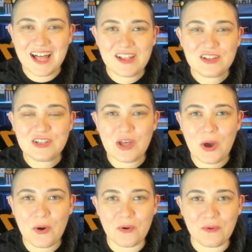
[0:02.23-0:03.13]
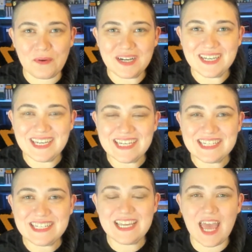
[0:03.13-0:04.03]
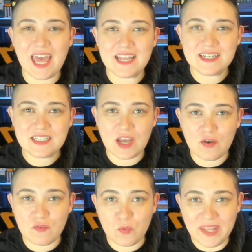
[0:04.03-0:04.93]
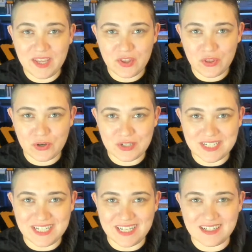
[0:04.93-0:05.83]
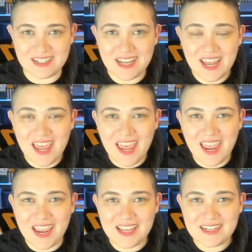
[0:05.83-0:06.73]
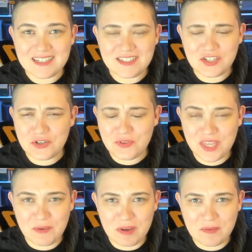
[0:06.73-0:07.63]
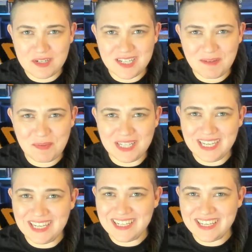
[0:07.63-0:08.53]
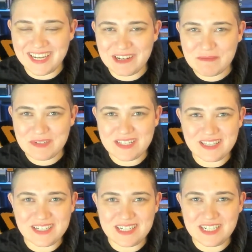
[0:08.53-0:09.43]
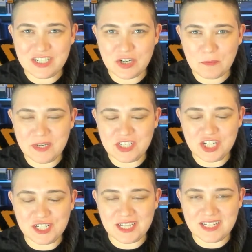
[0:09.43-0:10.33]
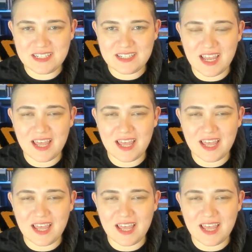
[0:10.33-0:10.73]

Hello. It's the end of week 13. And did you think we were done playing games in the TTRPG class?